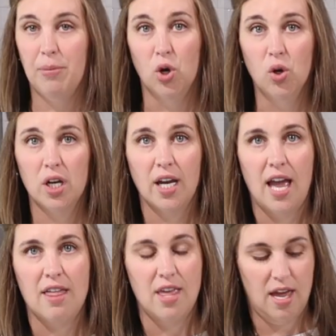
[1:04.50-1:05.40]
bulk,
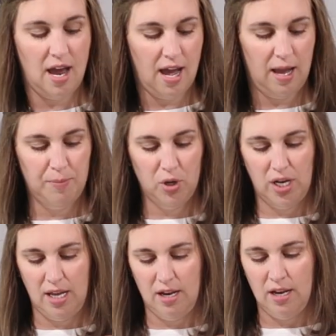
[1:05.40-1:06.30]
and then I put
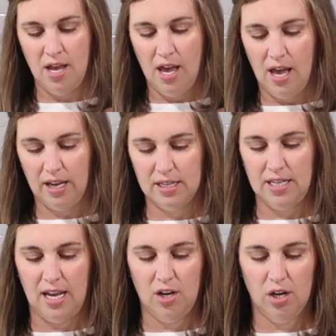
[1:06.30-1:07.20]
it in a
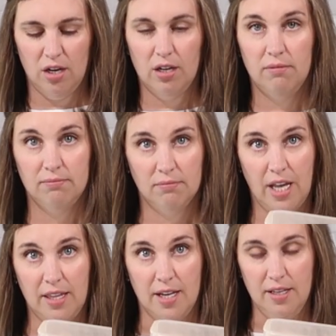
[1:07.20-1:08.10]
container
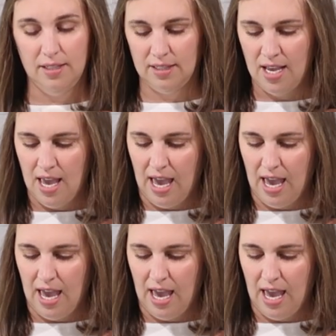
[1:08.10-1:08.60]
like this